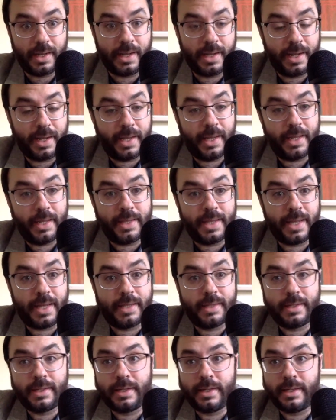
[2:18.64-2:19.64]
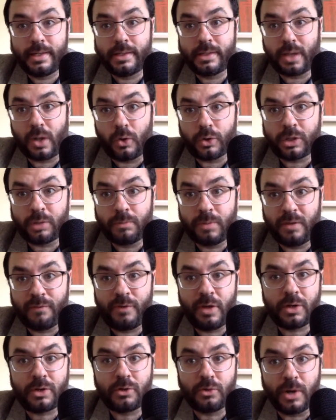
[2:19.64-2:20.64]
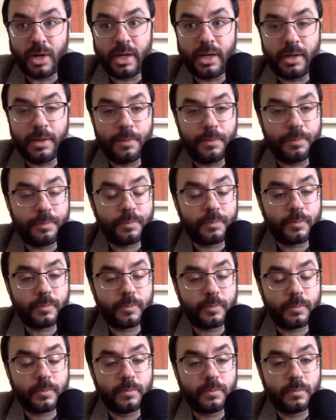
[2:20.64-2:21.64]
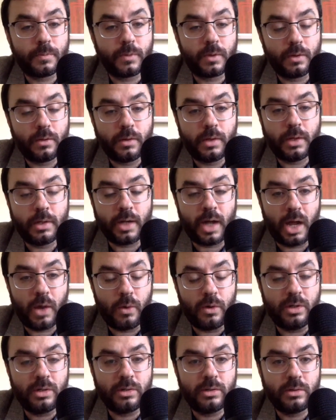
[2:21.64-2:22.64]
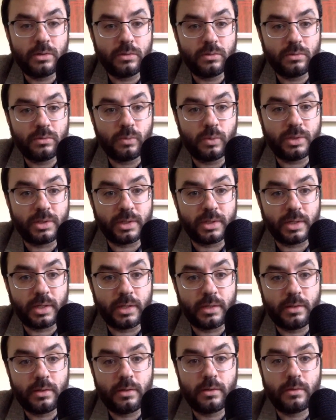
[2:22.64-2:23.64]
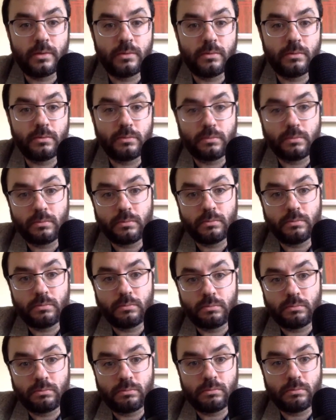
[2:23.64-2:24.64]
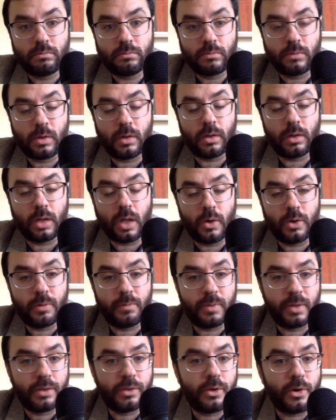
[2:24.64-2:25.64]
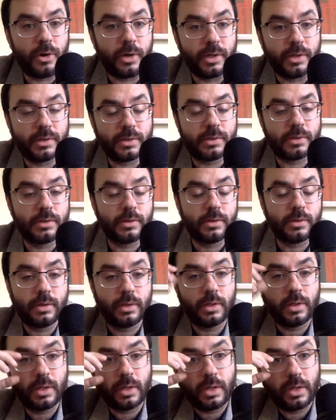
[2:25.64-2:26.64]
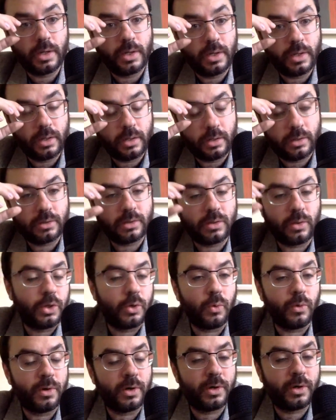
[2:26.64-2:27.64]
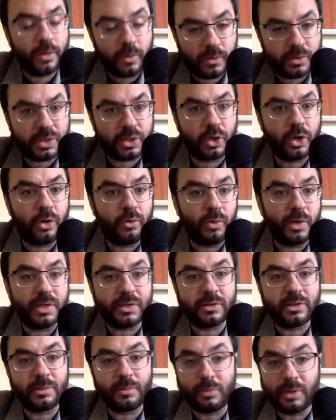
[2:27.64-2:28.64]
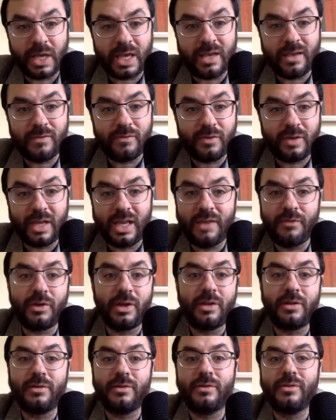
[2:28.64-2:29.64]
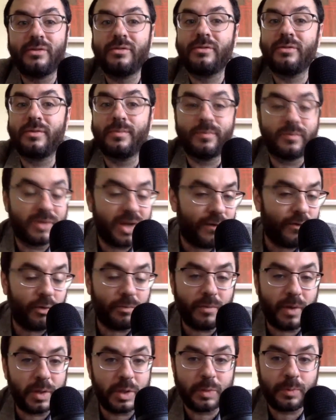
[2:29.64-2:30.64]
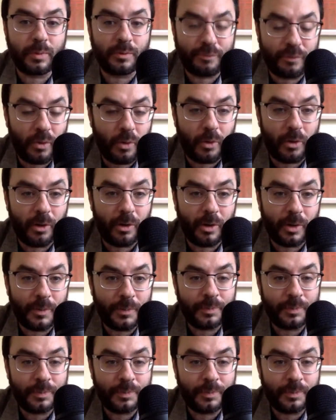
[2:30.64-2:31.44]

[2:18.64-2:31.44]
And then his ultimate victory in Iowa was in the low to mid-30s. So there was a good reason to believe, even several months before,